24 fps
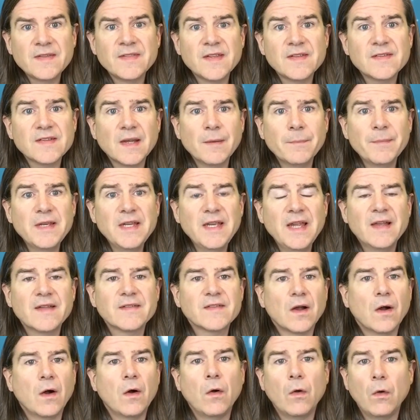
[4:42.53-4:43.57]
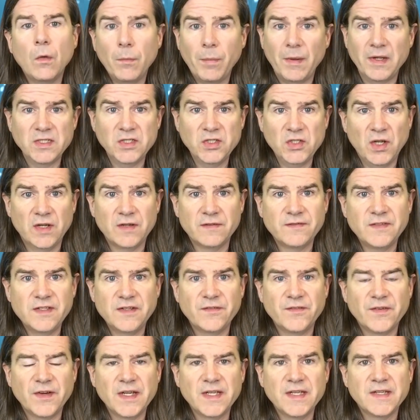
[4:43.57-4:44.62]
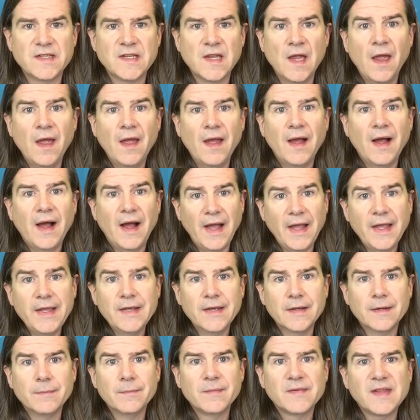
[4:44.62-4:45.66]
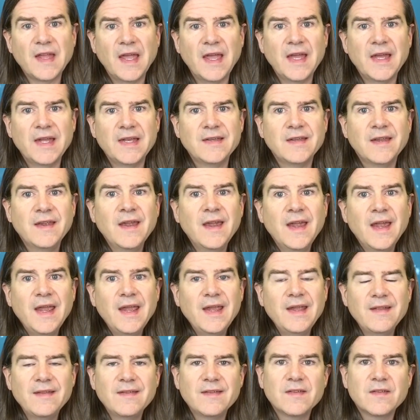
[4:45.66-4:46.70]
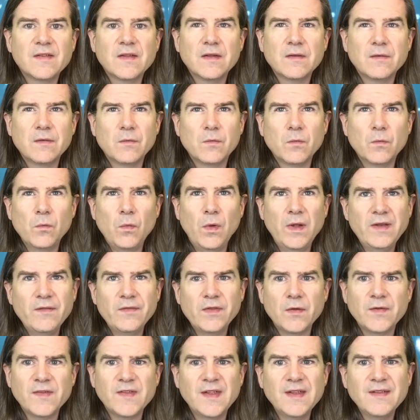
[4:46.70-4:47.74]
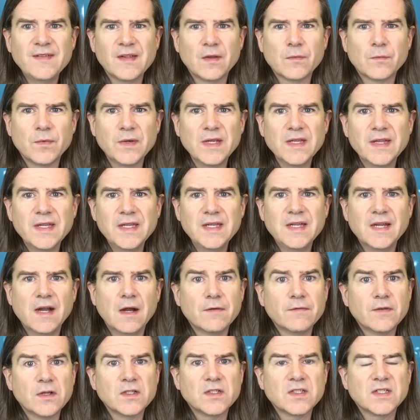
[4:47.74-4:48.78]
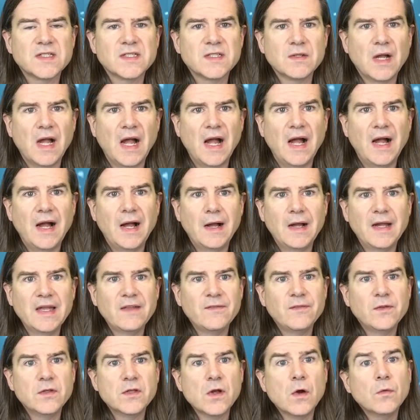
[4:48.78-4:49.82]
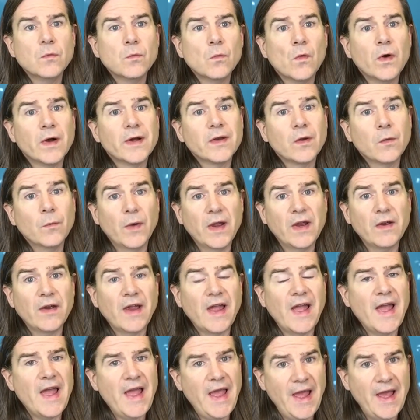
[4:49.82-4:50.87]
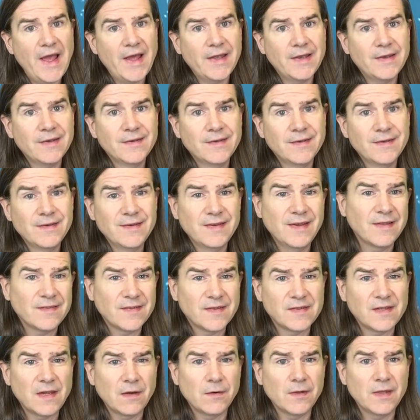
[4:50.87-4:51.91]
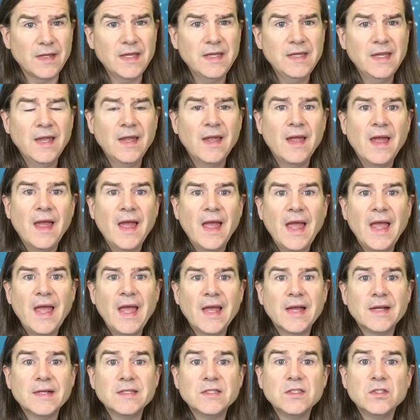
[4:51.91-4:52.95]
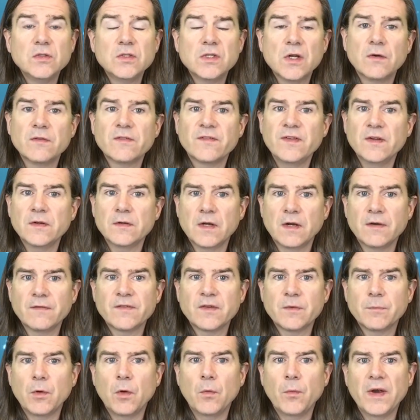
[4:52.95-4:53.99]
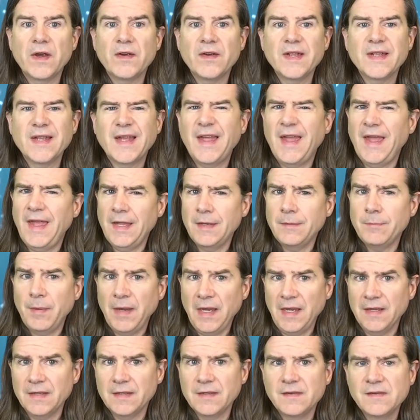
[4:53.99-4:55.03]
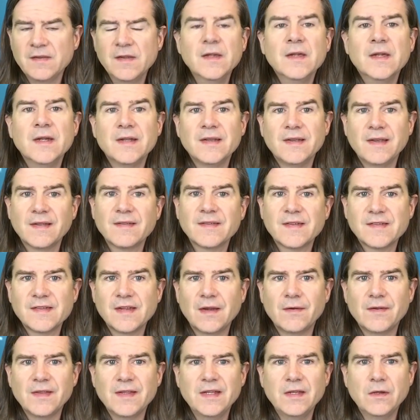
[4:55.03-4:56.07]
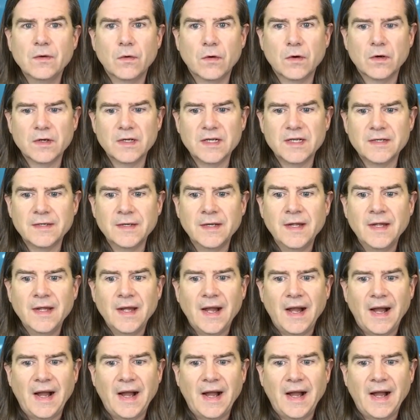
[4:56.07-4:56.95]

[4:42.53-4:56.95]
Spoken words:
This company has a whole bunch of different items, and it's one of those things that really covers if you don't want to wear a hat necessarily, and you don't feel comfortable wearing a headband necessarily, or